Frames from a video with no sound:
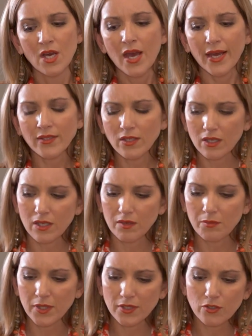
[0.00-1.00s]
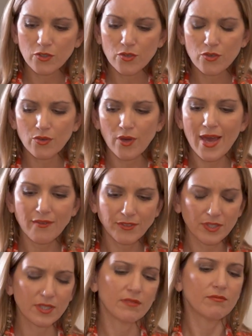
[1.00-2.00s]
And you have
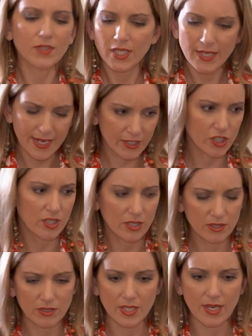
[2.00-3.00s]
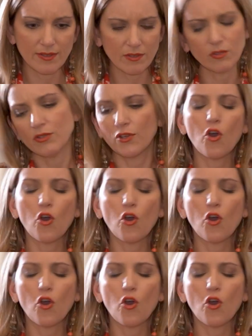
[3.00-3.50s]
this connections and